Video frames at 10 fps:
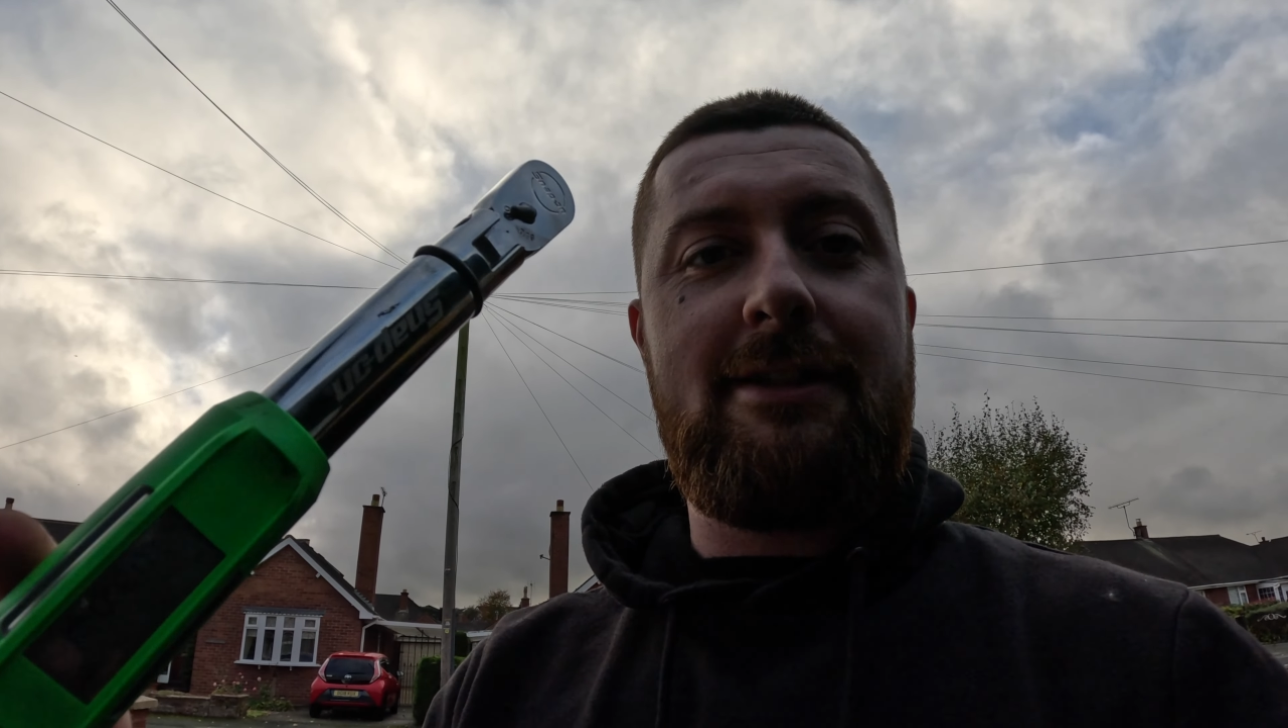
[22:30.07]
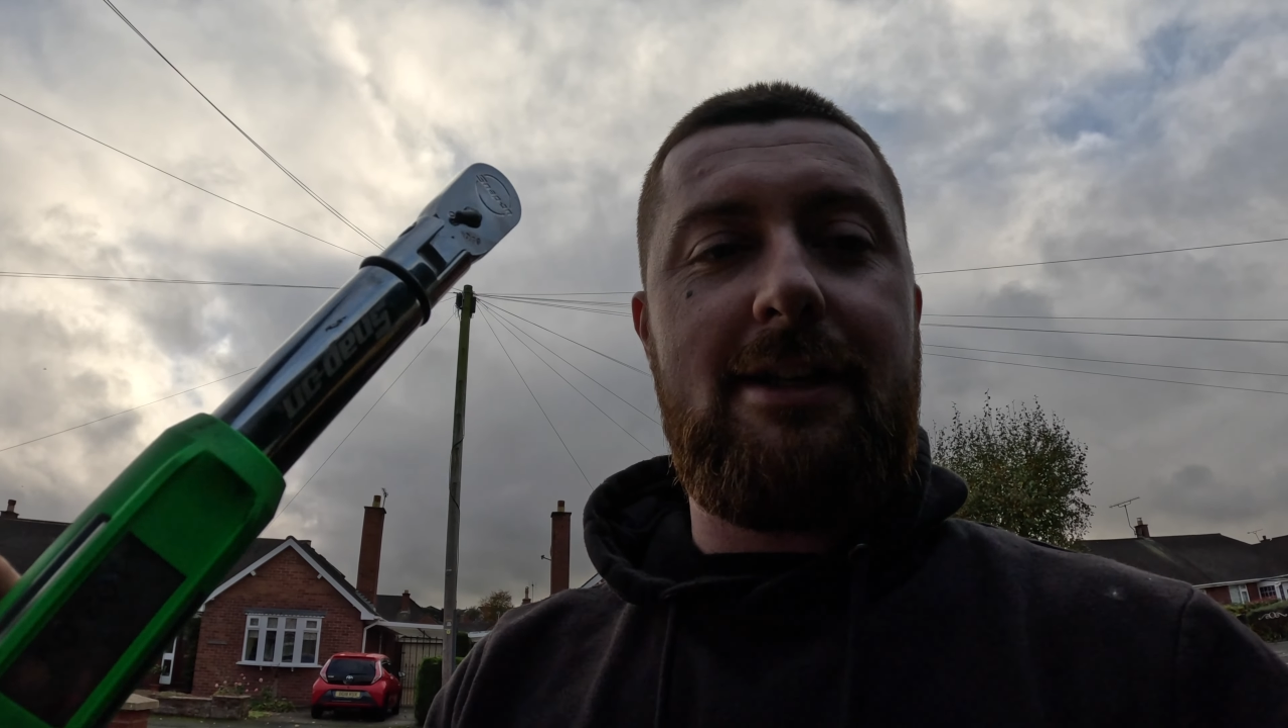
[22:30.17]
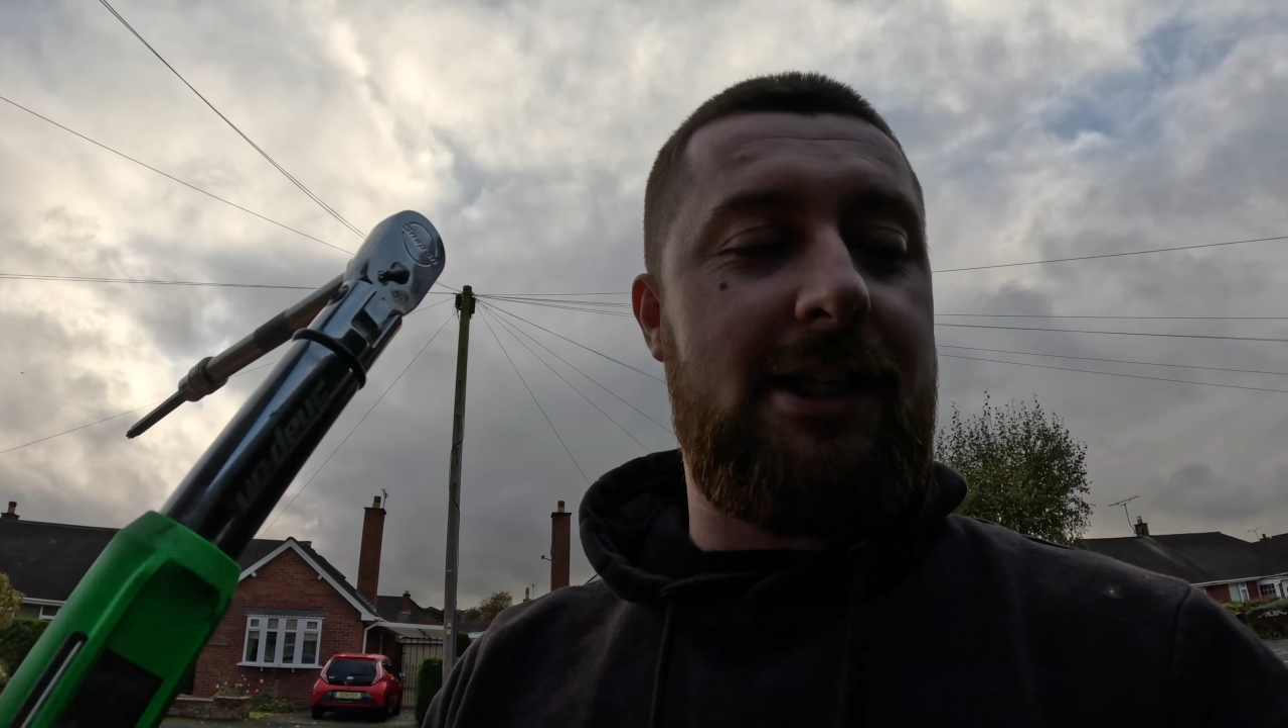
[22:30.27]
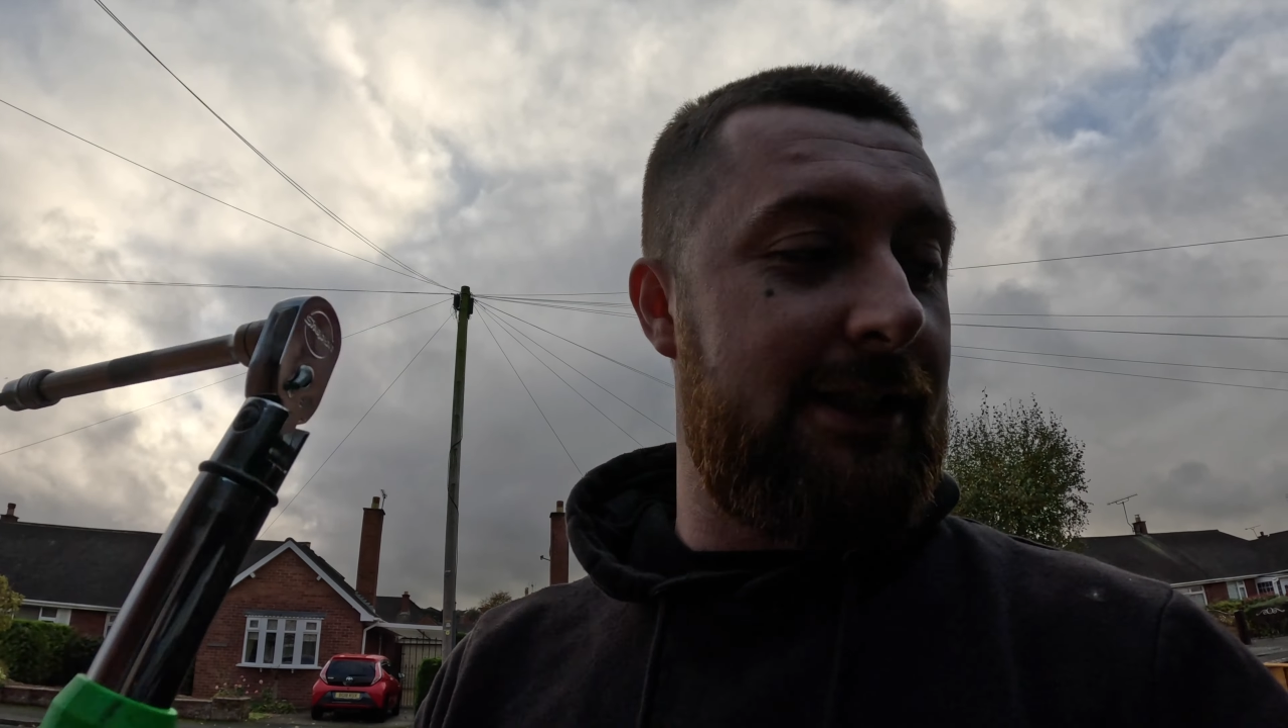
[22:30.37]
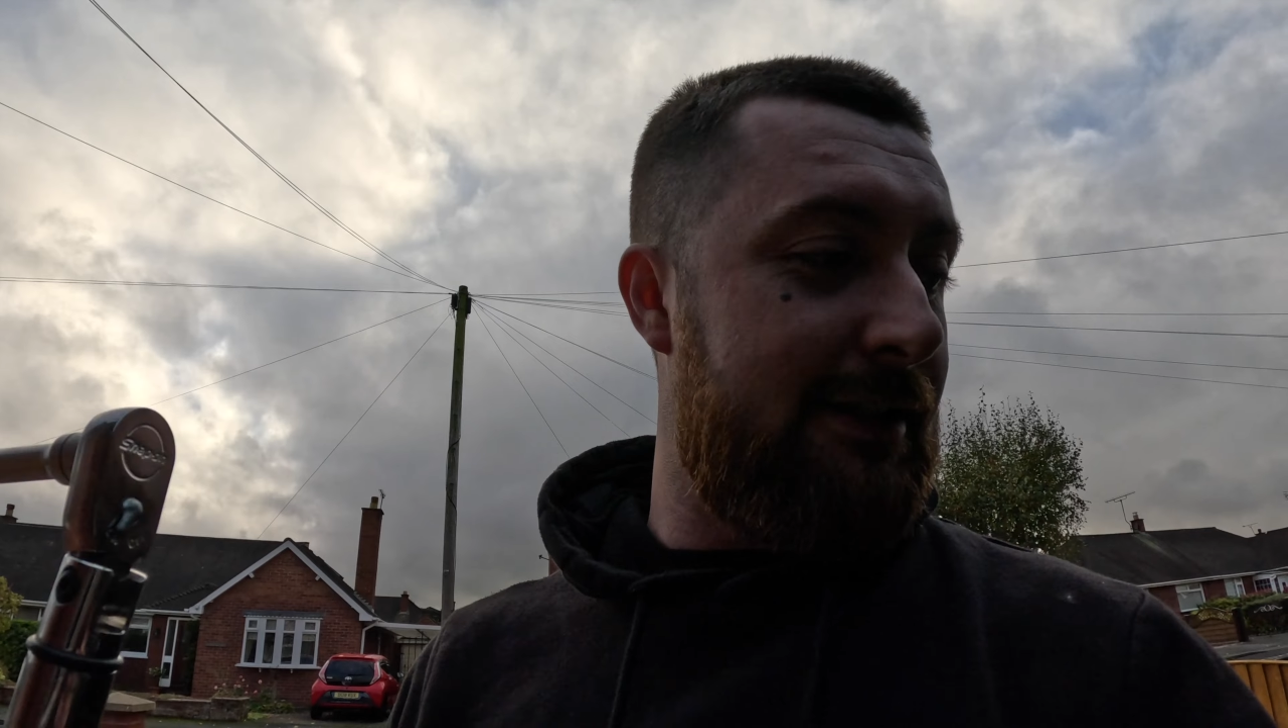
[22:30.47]

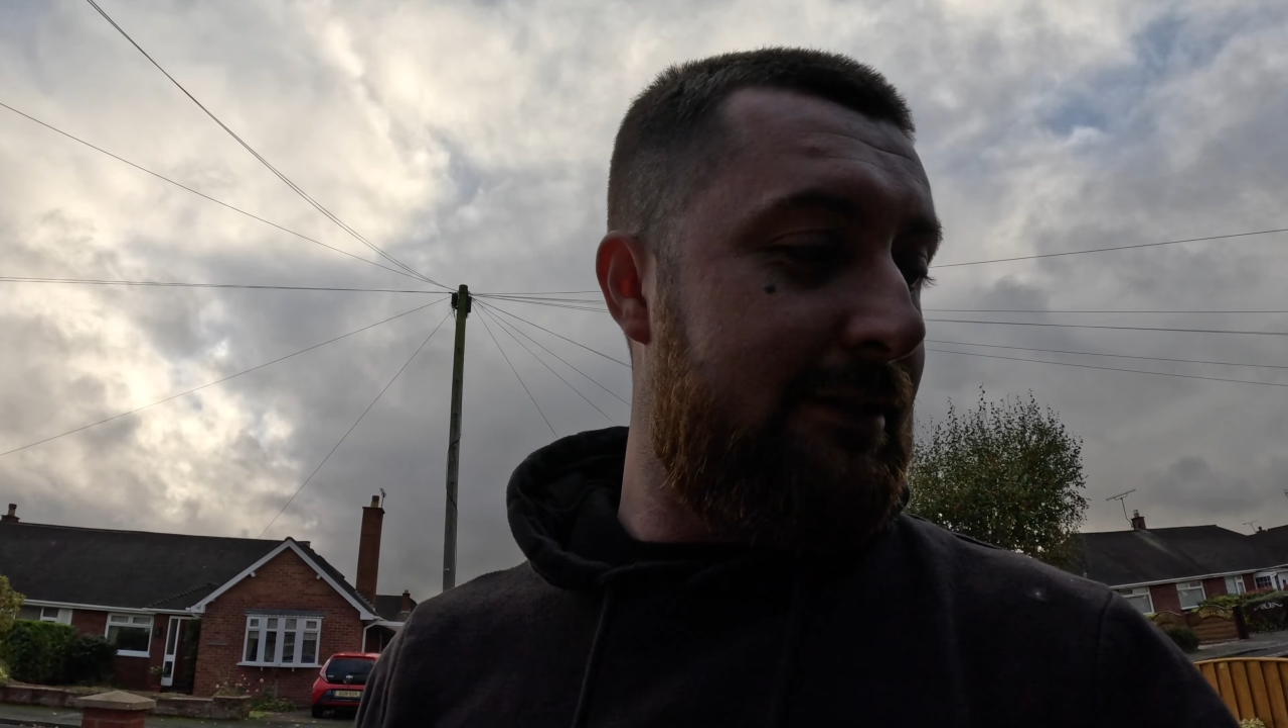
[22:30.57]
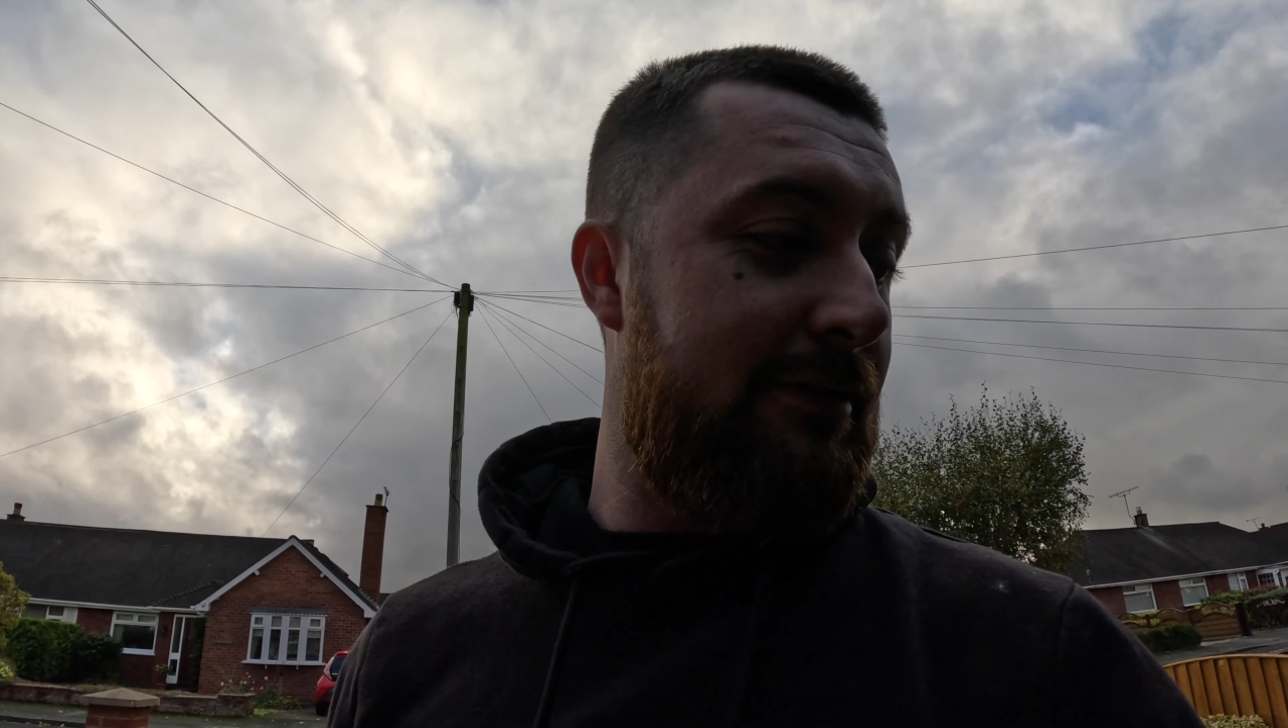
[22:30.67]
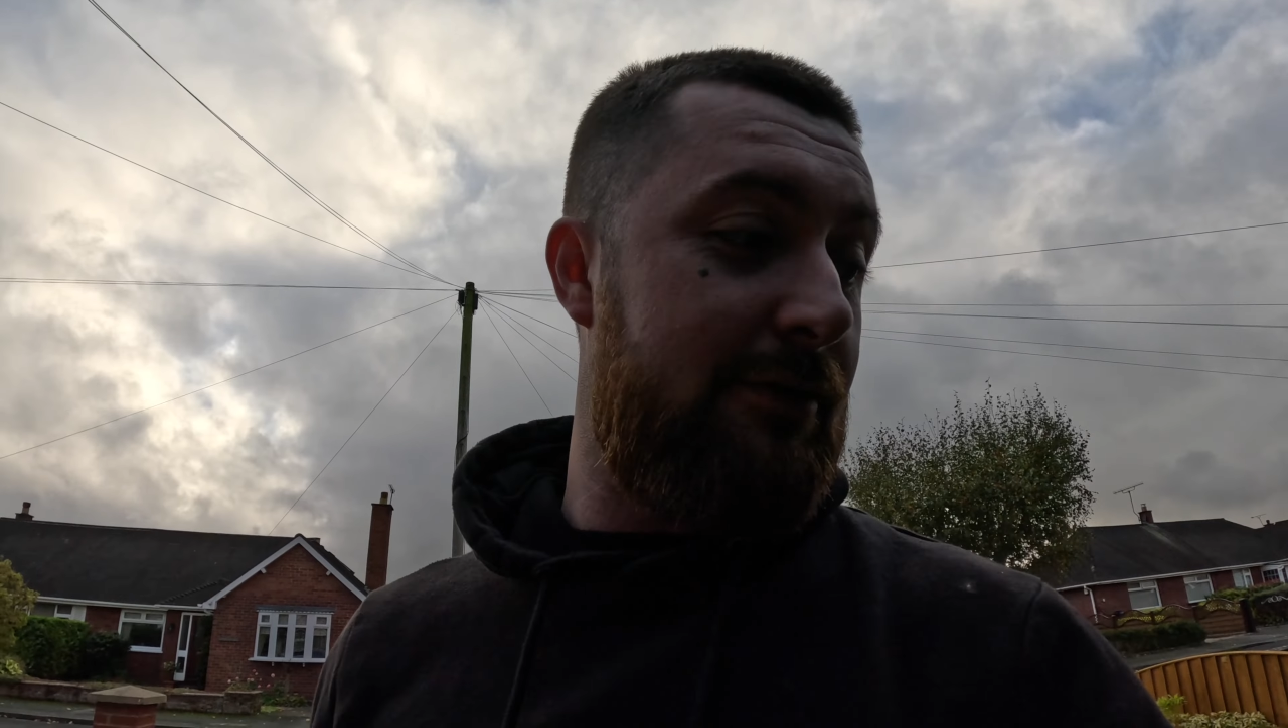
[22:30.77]
finally get it on the